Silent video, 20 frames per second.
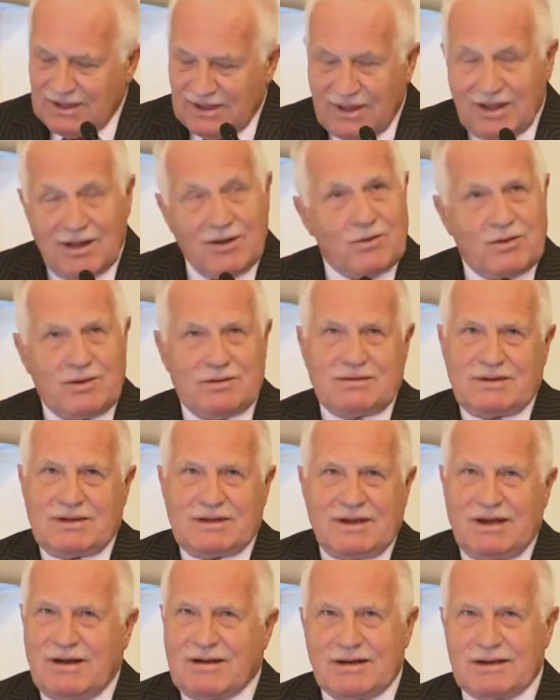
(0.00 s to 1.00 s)
Our
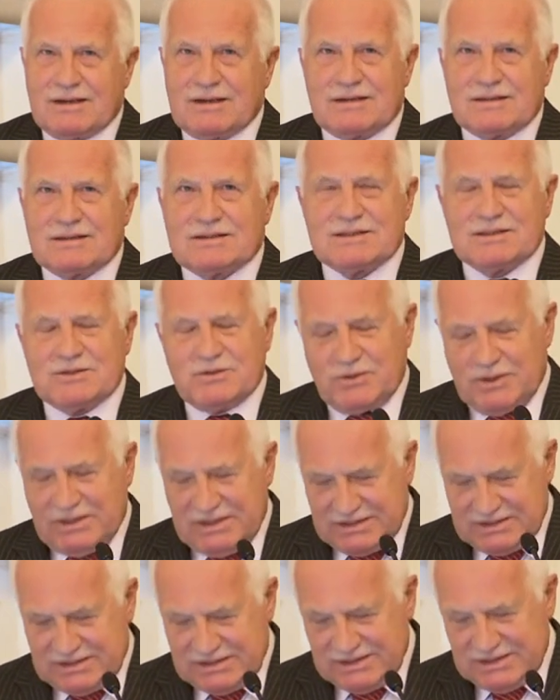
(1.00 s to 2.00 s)
current
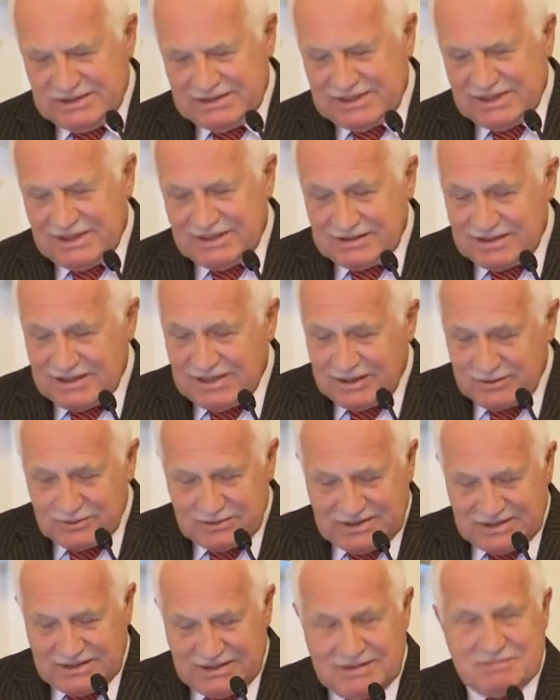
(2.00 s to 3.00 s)
situation is
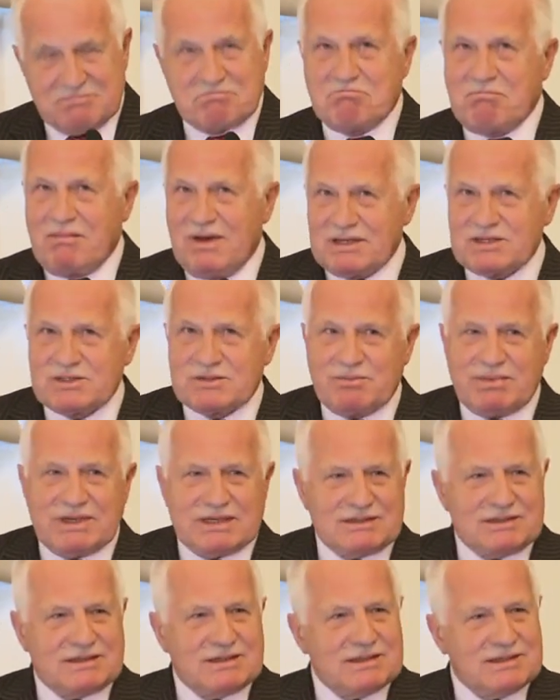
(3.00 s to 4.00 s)
undoubtedly much
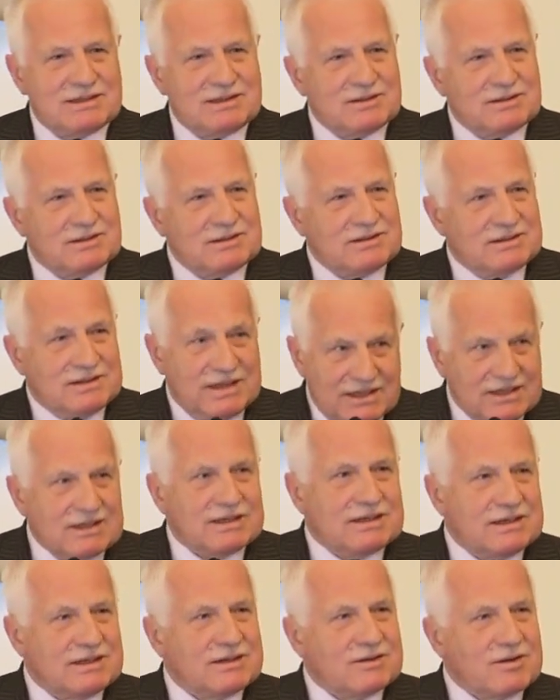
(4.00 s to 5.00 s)
better than
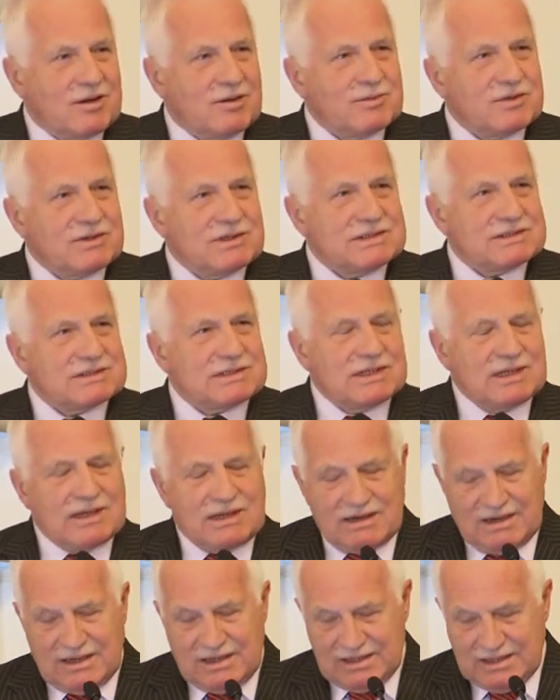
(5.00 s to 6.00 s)
in the communist
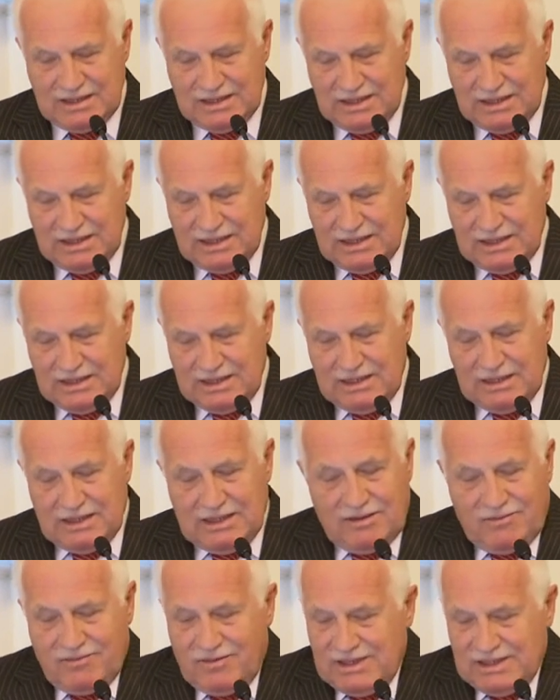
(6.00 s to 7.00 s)
era.
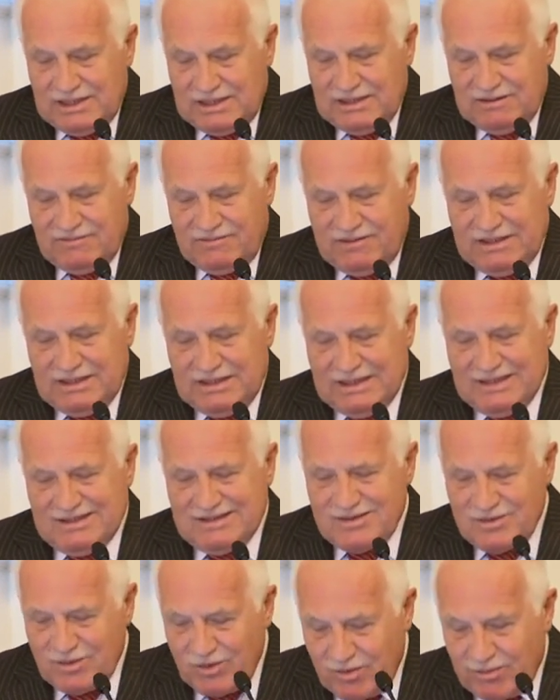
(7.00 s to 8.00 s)
We live in a
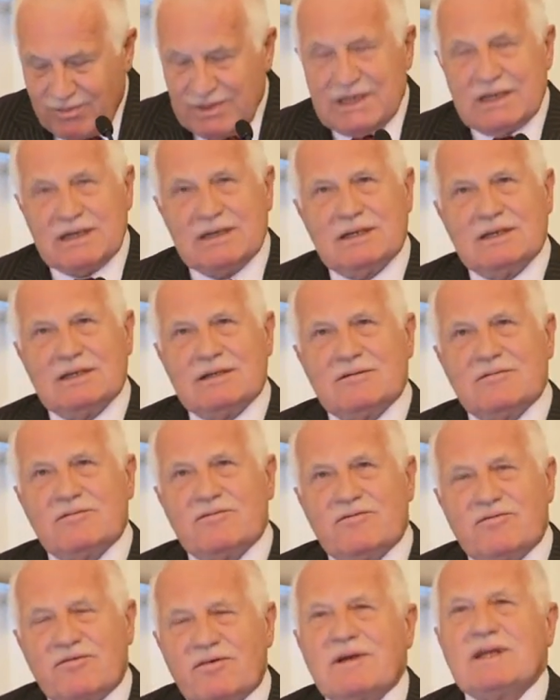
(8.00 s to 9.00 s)
nominally
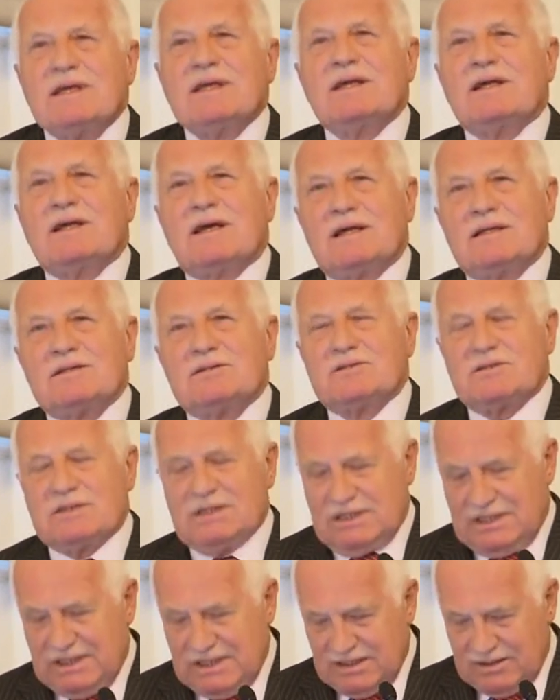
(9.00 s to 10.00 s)
free
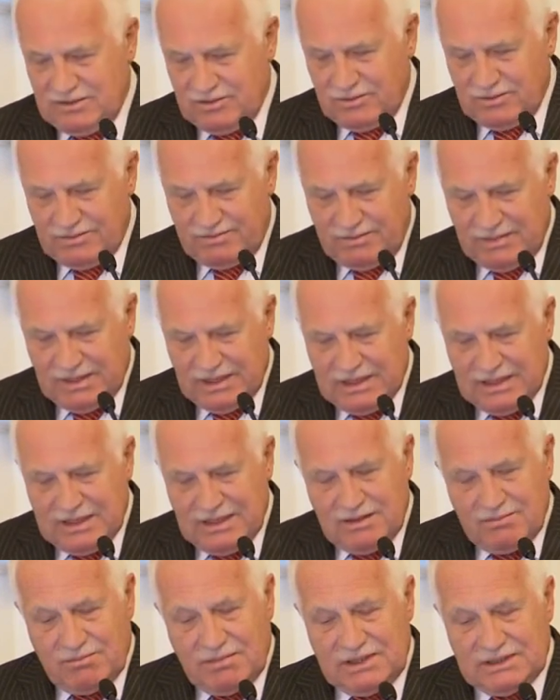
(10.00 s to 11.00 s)
country now,
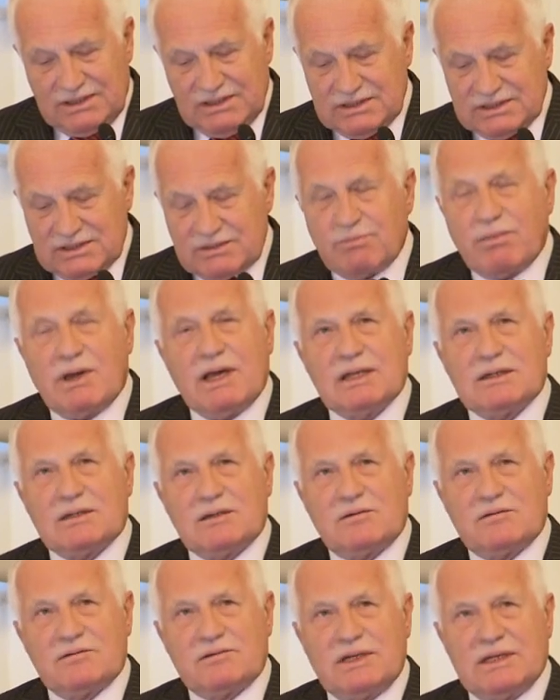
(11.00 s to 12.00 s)
but in spite
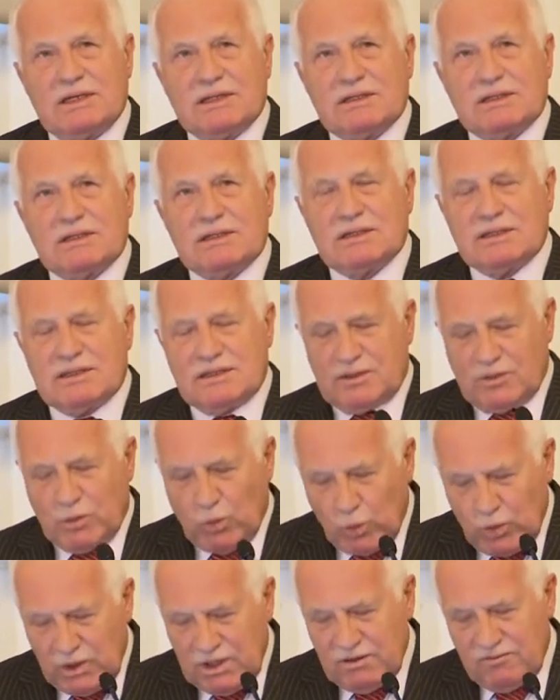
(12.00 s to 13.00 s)
of that,
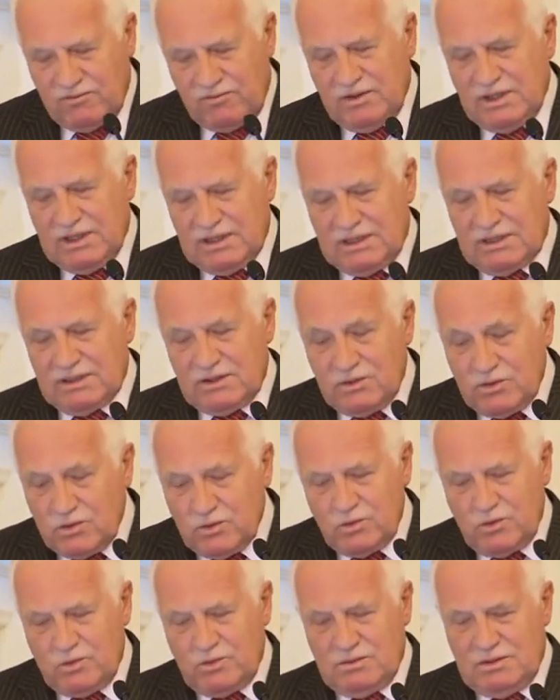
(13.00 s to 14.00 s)
we feel
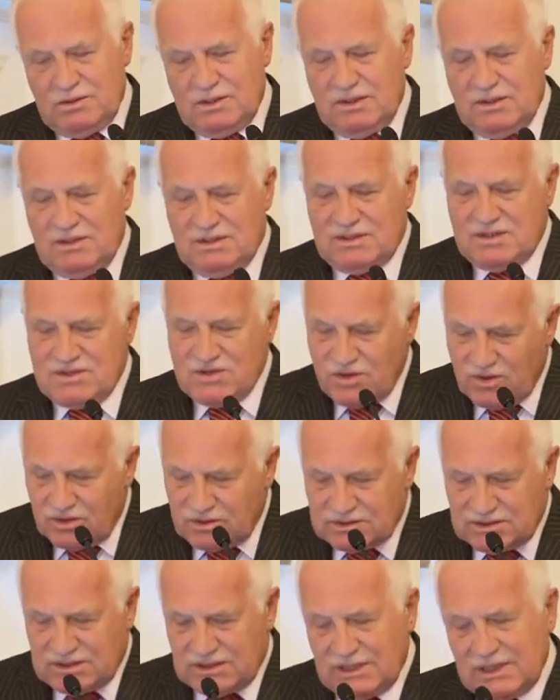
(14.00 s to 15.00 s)
new,
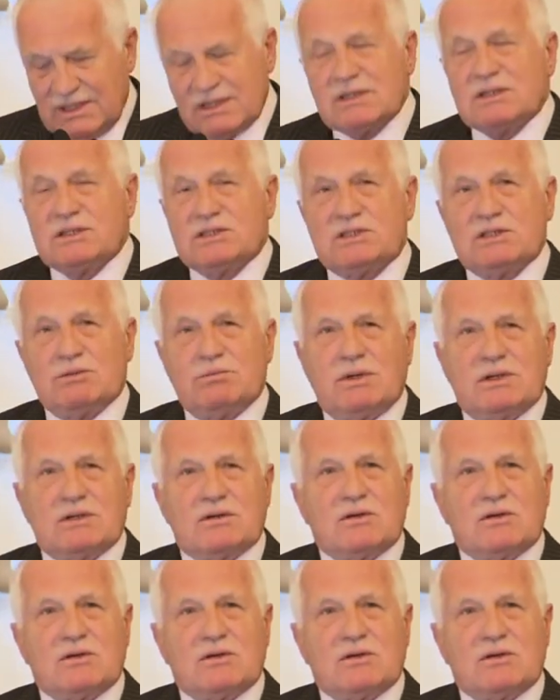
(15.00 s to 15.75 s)
not negligible